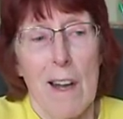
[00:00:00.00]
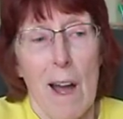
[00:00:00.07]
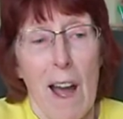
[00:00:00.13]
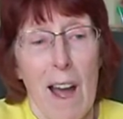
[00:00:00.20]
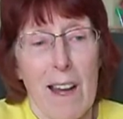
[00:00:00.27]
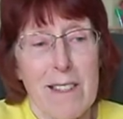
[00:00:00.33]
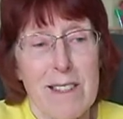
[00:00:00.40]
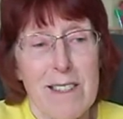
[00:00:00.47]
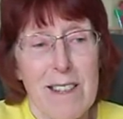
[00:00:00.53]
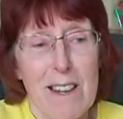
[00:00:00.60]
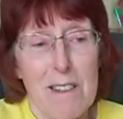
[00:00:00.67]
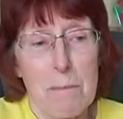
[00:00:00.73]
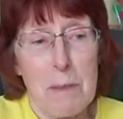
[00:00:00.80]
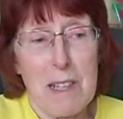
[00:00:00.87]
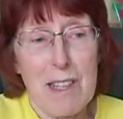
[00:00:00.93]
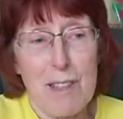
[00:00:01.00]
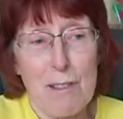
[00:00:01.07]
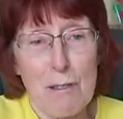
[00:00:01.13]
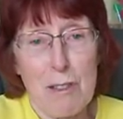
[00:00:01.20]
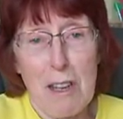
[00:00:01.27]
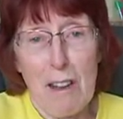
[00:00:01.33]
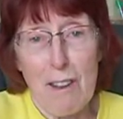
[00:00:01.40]
And I've been
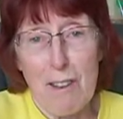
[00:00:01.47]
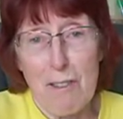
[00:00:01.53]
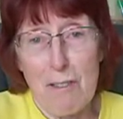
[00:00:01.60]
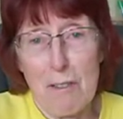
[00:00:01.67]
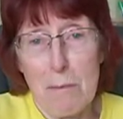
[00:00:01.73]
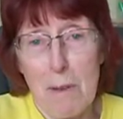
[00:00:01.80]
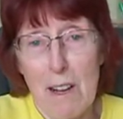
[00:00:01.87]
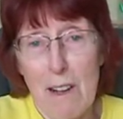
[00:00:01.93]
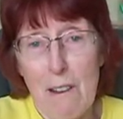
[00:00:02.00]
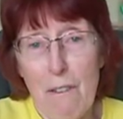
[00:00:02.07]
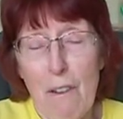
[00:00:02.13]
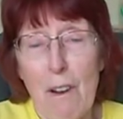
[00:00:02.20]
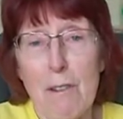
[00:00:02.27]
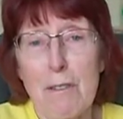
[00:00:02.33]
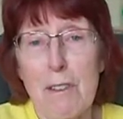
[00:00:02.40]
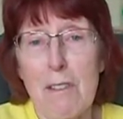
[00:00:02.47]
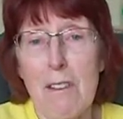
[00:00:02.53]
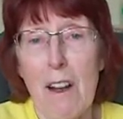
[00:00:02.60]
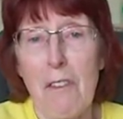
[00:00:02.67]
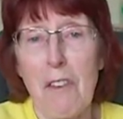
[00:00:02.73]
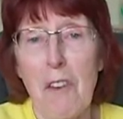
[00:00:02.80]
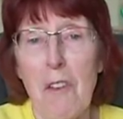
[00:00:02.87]
sorting through my
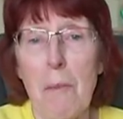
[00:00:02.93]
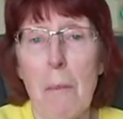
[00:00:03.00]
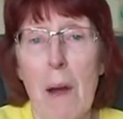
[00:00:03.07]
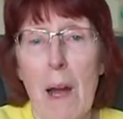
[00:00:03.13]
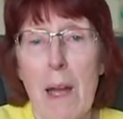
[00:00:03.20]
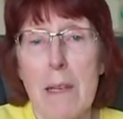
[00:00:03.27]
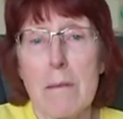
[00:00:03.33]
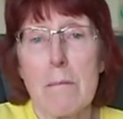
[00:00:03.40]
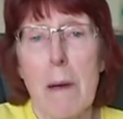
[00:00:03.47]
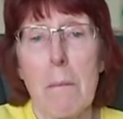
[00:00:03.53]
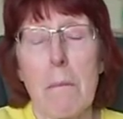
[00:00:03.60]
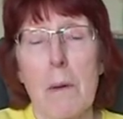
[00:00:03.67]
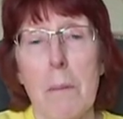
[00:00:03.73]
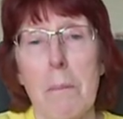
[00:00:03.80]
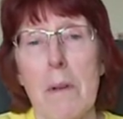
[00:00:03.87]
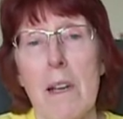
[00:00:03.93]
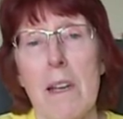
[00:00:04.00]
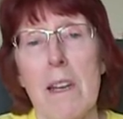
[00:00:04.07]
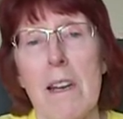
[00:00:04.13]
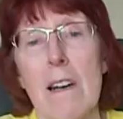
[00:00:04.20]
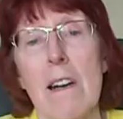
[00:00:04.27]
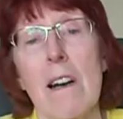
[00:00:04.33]
photographs, my
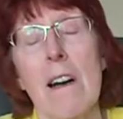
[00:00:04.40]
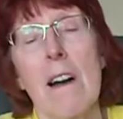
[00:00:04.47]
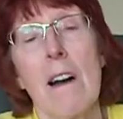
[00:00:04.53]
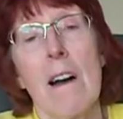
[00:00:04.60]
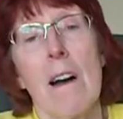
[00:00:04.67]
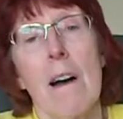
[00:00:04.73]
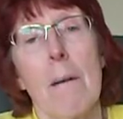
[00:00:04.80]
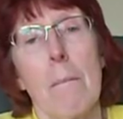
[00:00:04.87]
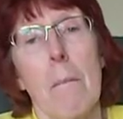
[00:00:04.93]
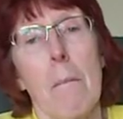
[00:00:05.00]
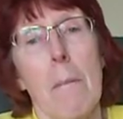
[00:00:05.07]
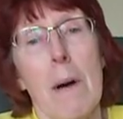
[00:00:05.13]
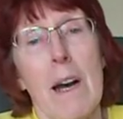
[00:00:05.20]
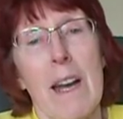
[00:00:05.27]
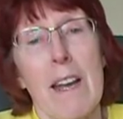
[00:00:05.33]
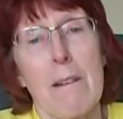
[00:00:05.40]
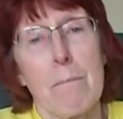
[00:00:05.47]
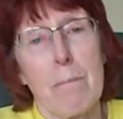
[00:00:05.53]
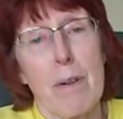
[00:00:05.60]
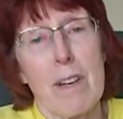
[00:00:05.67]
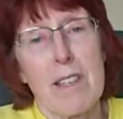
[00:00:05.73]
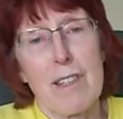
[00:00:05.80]
memorabilia, my
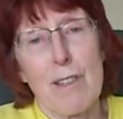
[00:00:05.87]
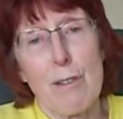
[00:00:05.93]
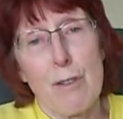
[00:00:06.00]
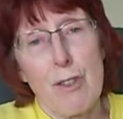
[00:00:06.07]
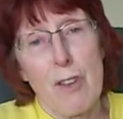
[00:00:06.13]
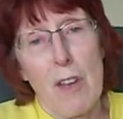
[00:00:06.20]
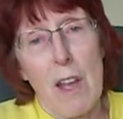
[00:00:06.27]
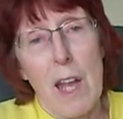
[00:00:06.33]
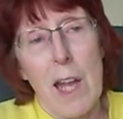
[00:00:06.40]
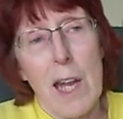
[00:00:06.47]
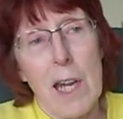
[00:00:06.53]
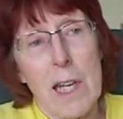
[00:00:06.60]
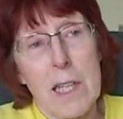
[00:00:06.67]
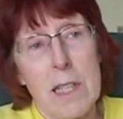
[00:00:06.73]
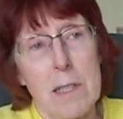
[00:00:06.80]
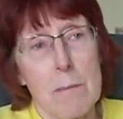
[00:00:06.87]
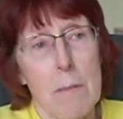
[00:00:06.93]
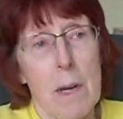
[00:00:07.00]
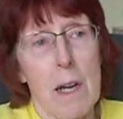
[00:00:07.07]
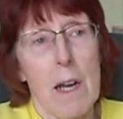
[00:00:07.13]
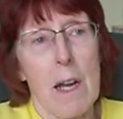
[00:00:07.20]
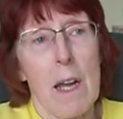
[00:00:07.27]
press cuttings,
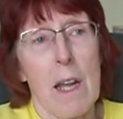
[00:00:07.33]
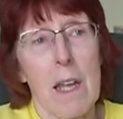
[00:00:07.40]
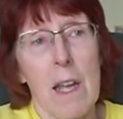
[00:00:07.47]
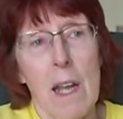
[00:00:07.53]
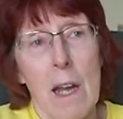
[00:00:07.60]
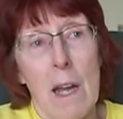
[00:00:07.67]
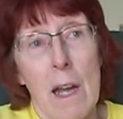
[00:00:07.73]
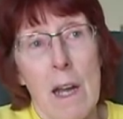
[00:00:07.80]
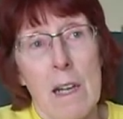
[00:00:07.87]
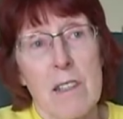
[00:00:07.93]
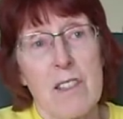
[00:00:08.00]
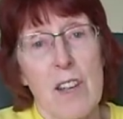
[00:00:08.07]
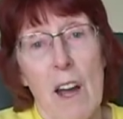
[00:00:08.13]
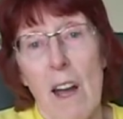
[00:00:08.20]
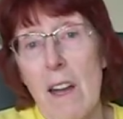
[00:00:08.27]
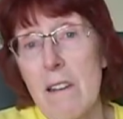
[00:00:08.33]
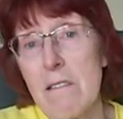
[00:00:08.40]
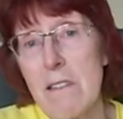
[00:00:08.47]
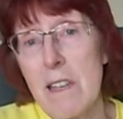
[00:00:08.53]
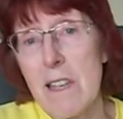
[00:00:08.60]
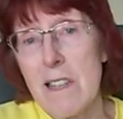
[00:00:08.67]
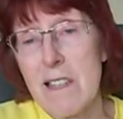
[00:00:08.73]
my
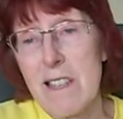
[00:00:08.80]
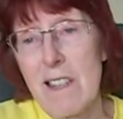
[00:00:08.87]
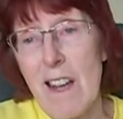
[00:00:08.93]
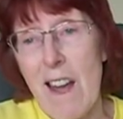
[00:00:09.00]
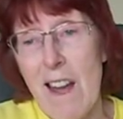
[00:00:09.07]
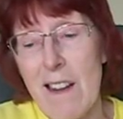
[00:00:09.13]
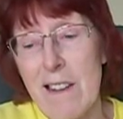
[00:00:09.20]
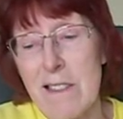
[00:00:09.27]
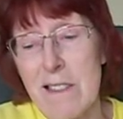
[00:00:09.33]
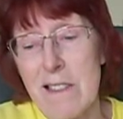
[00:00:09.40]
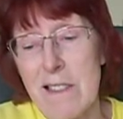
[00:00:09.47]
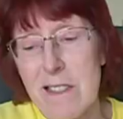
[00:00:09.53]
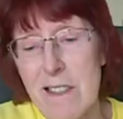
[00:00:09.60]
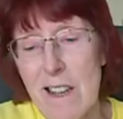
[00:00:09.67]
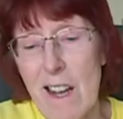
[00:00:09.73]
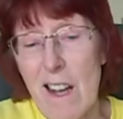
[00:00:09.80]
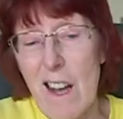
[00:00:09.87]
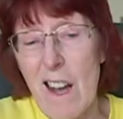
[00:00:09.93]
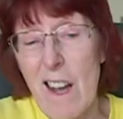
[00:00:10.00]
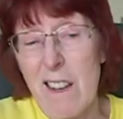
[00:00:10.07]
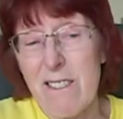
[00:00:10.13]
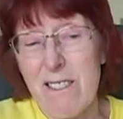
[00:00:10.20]
diaries, and
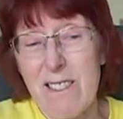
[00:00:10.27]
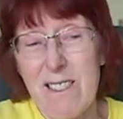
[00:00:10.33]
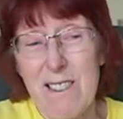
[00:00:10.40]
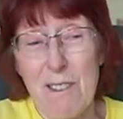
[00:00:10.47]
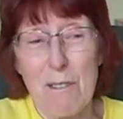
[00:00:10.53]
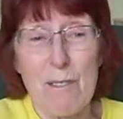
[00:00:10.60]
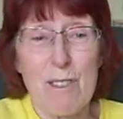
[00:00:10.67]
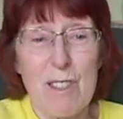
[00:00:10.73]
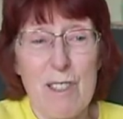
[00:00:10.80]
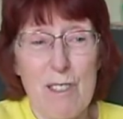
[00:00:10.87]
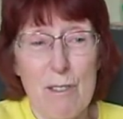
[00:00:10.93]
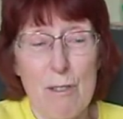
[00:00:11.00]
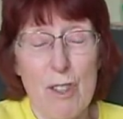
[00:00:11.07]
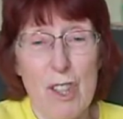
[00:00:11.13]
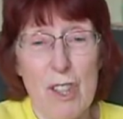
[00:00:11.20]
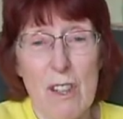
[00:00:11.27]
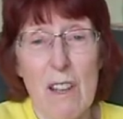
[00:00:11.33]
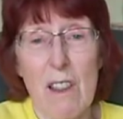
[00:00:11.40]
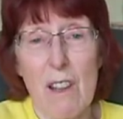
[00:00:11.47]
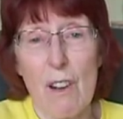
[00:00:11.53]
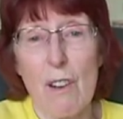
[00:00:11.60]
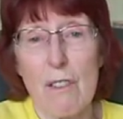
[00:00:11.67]
I've got such a
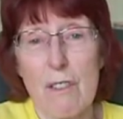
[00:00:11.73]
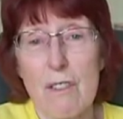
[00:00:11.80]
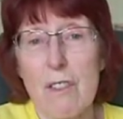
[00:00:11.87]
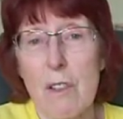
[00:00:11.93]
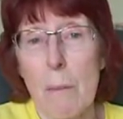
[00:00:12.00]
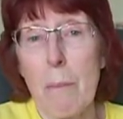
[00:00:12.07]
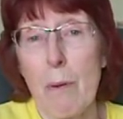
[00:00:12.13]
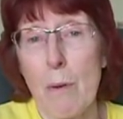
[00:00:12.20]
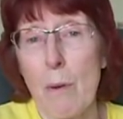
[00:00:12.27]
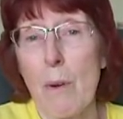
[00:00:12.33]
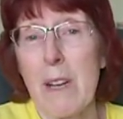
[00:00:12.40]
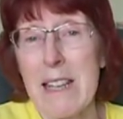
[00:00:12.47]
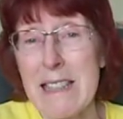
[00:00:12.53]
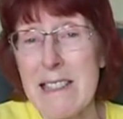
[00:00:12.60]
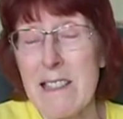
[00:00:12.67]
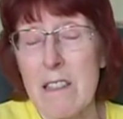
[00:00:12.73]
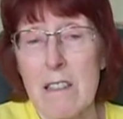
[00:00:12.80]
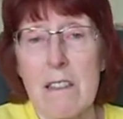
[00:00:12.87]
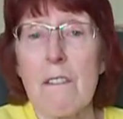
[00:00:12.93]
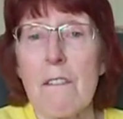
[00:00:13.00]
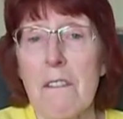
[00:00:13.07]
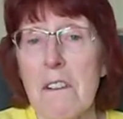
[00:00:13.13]
lot to put into
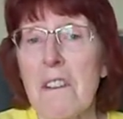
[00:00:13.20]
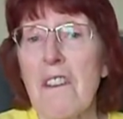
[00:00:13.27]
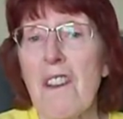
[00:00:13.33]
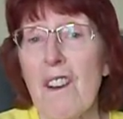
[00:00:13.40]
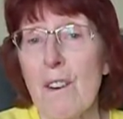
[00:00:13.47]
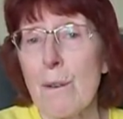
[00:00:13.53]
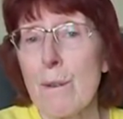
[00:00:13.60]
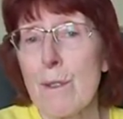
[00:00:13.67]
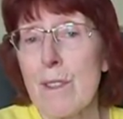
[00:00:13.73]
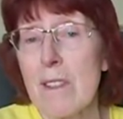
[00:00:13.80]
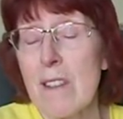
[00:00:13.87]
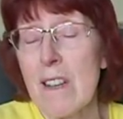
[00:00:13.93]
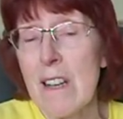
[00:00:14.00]
the videos.